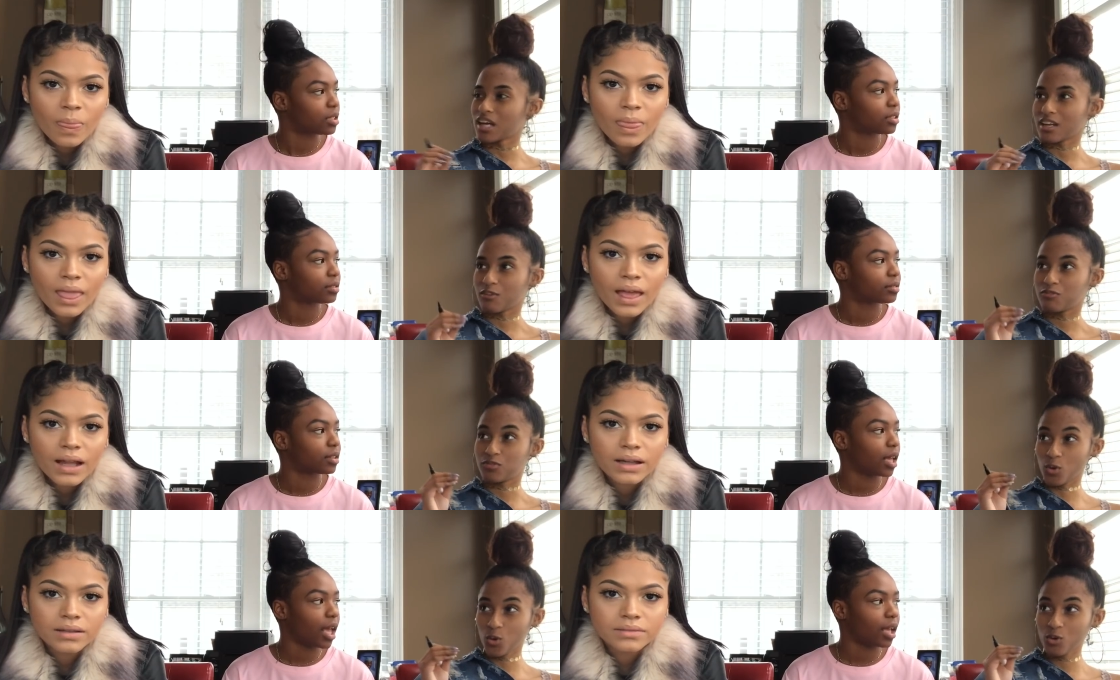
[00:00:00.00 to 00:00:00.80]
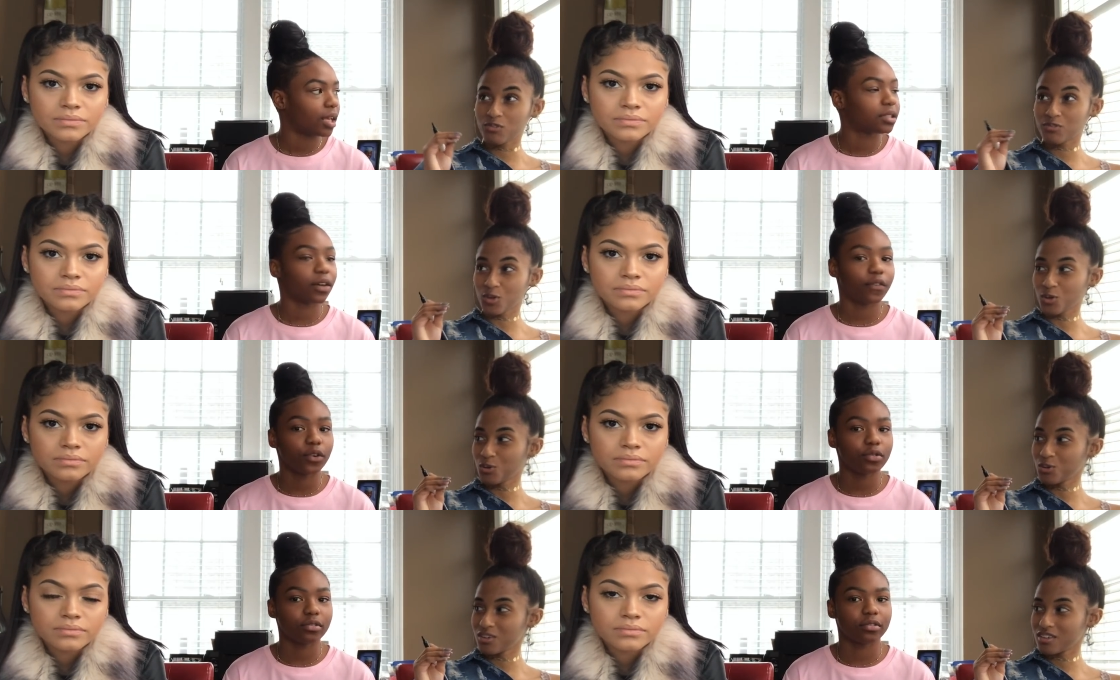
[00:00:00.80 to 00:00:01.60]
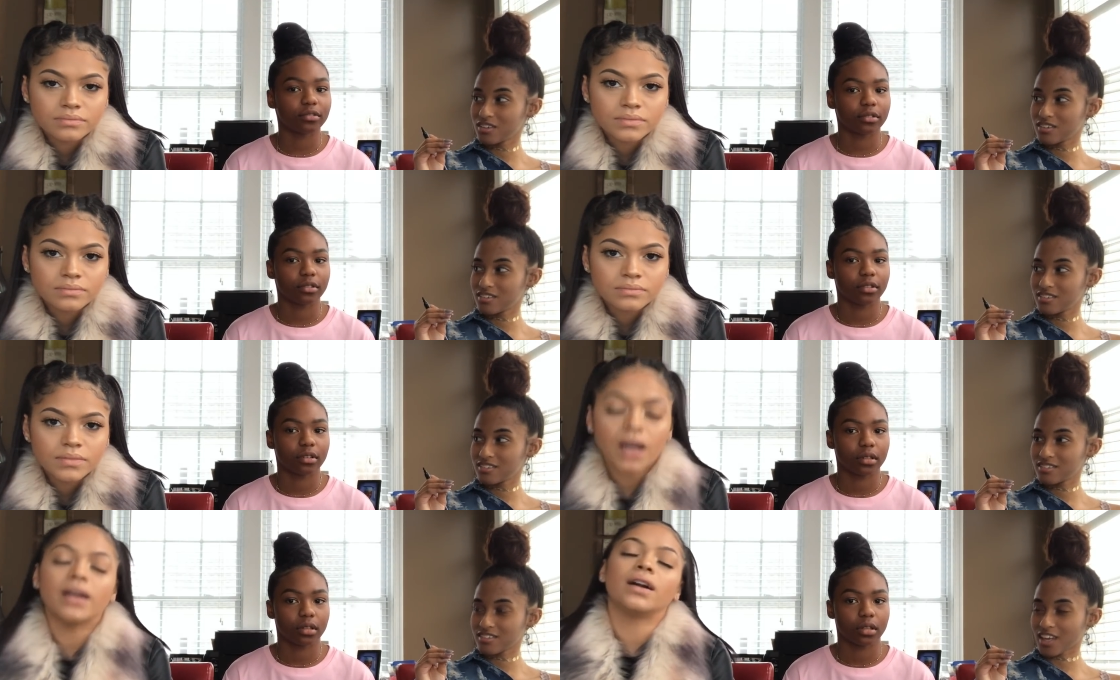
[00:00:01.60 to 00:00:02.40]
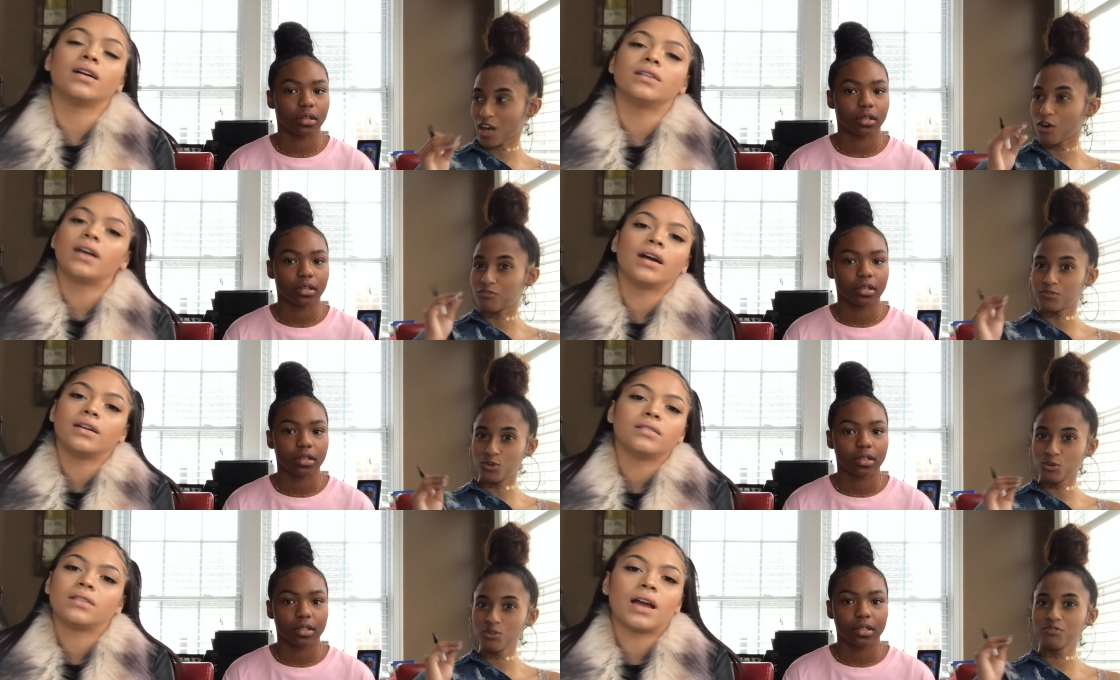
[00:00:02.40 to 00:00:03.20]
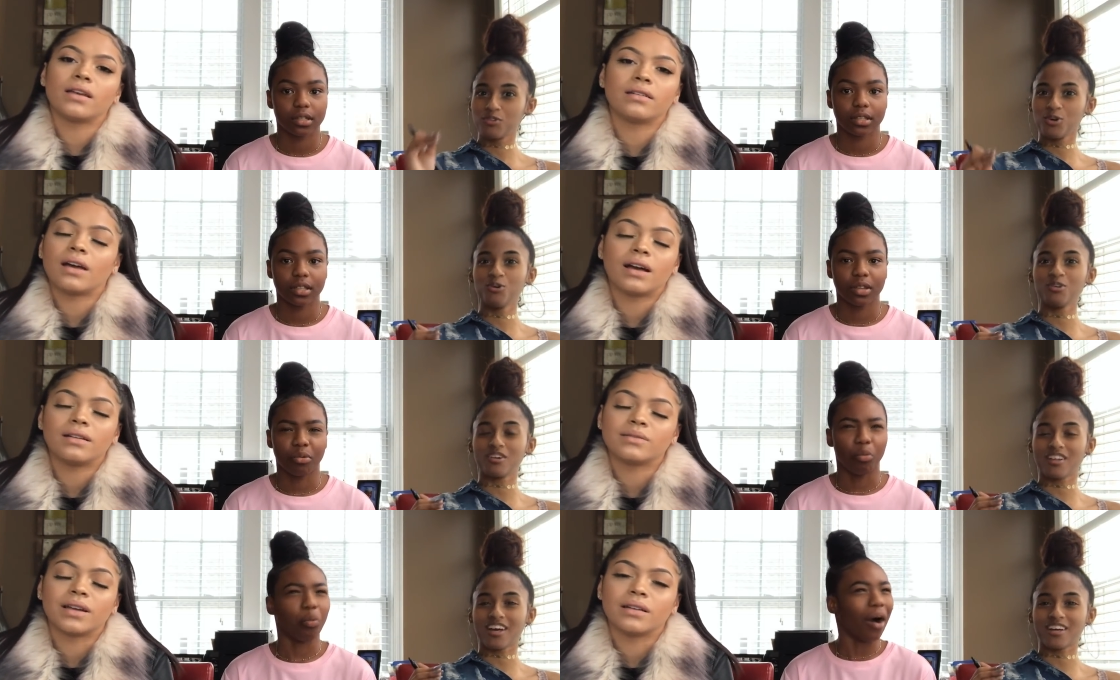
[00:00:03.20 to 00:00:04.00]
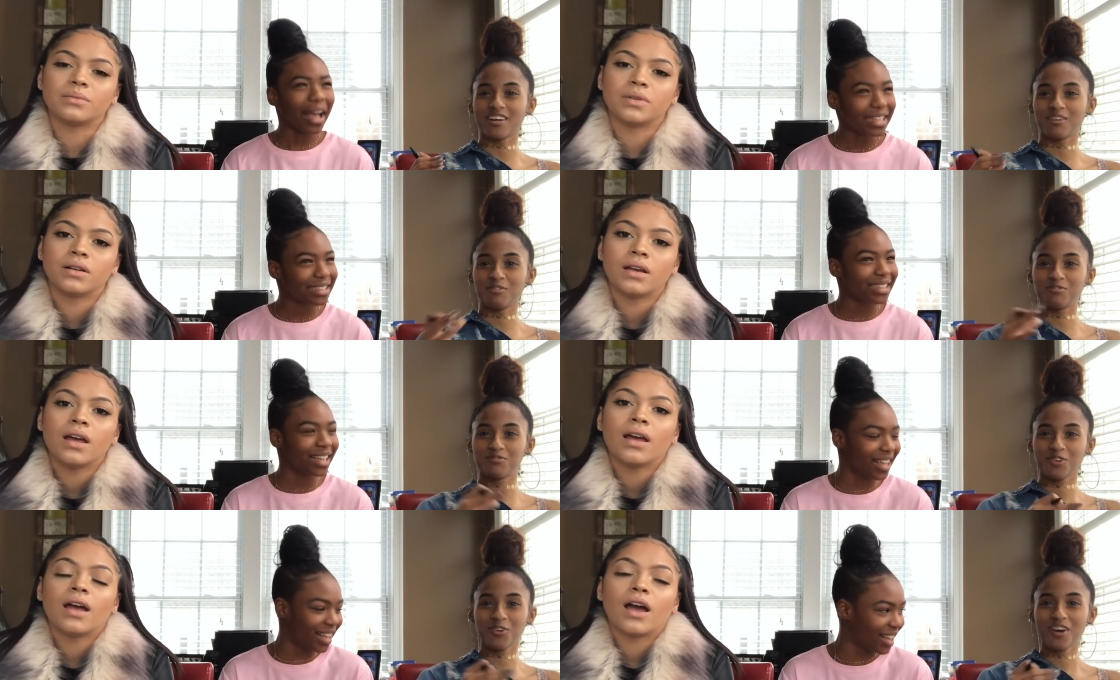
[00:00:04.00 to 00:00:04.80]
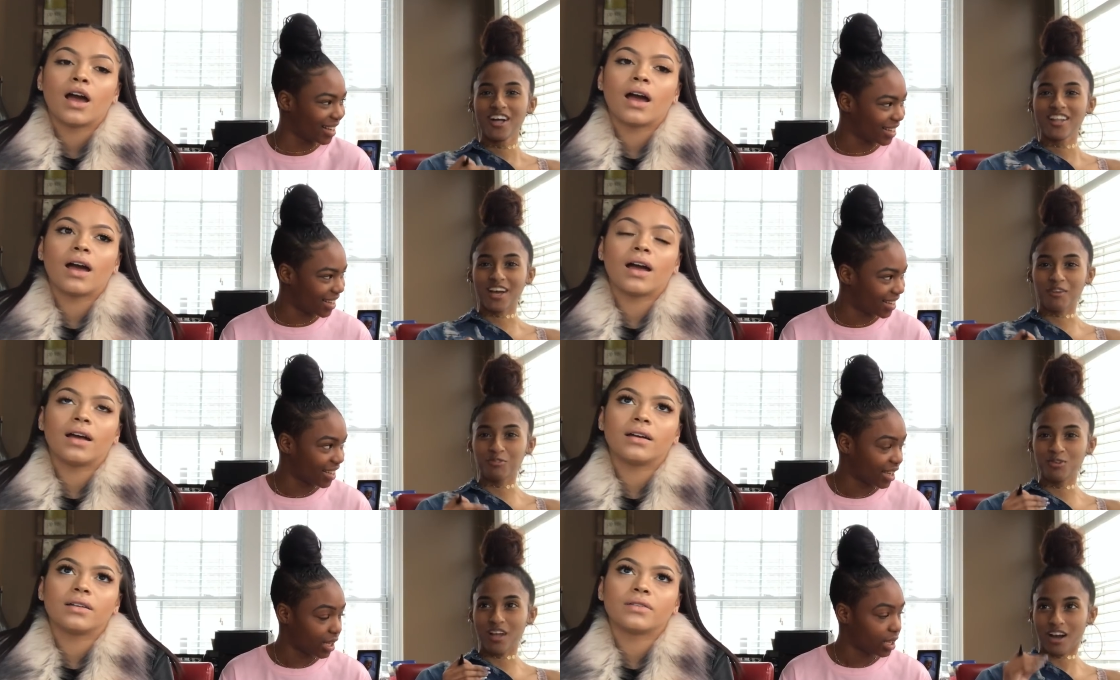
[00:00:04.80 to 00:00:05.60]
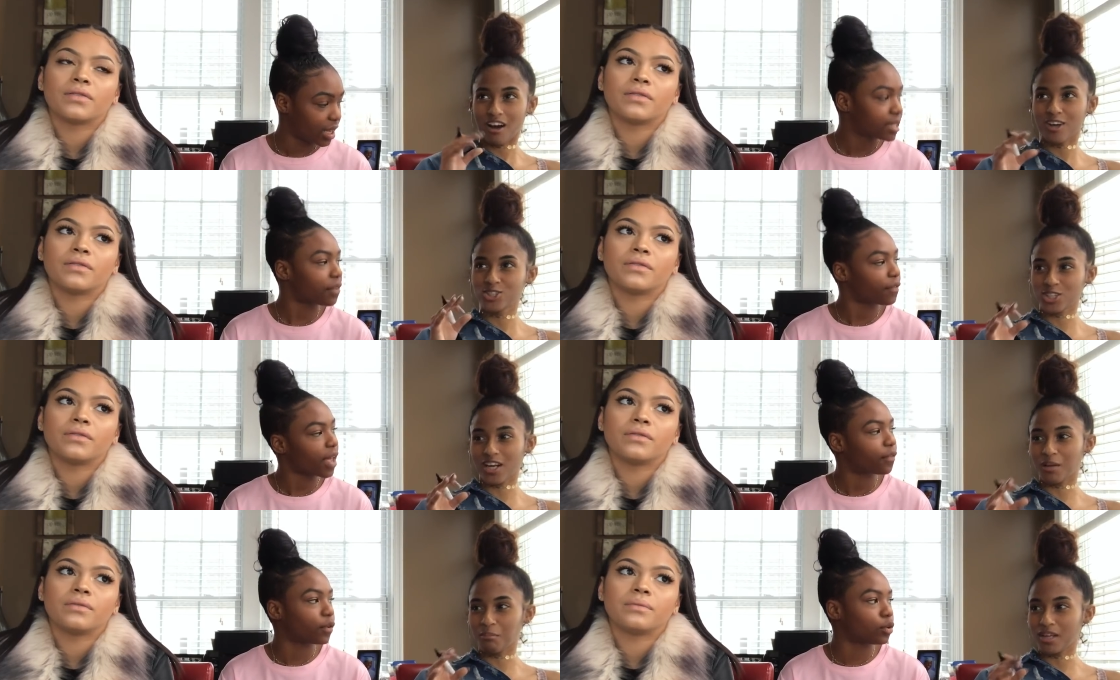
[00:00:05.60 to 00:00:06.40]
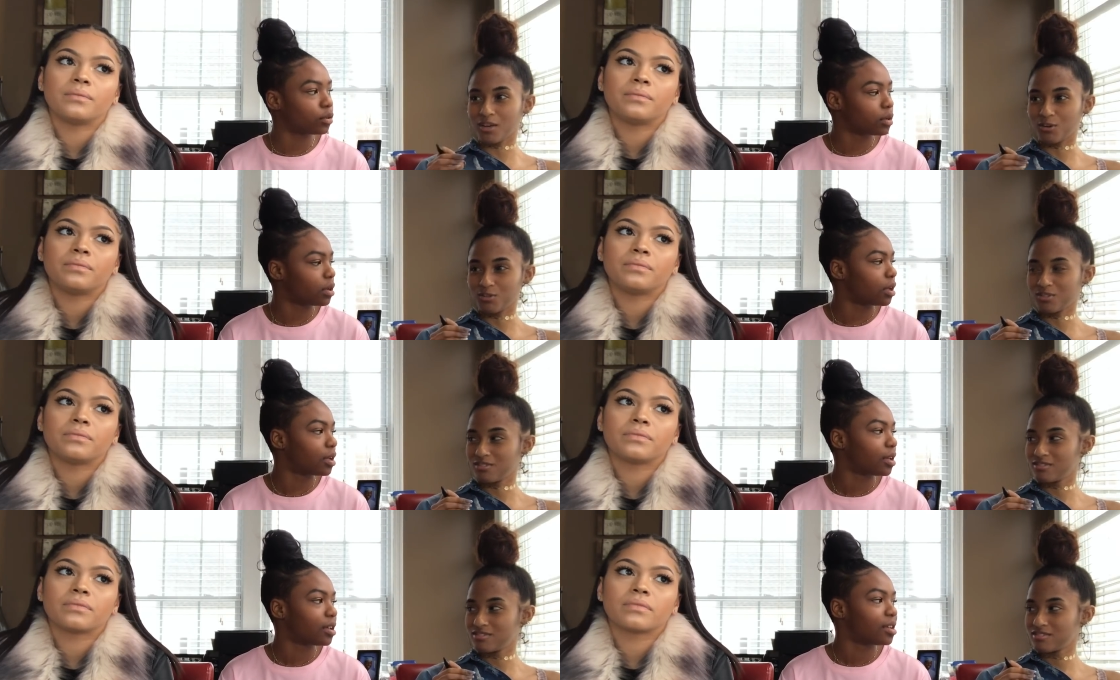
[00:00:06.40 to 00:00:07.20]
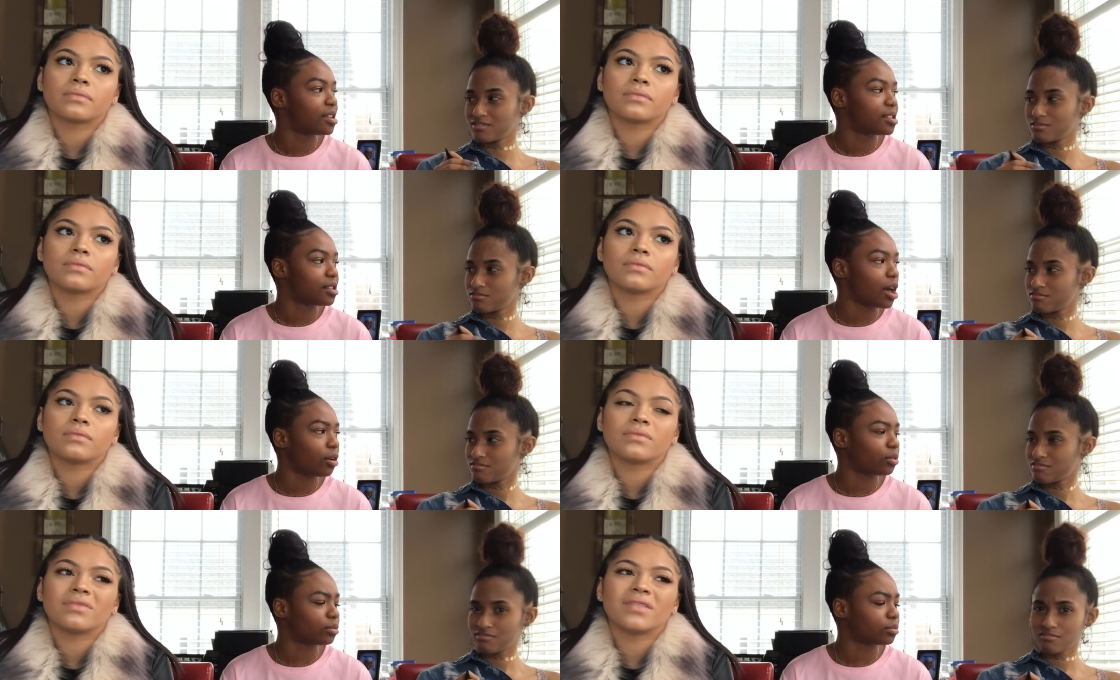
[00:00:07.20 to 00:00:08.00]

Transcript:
Speaker 1: like food? It's food? a food.
Speaker 2: All right, like all right, all right. Food, I get. All right. Like what?
Speaker 1: A, like a food, like entree meal. No.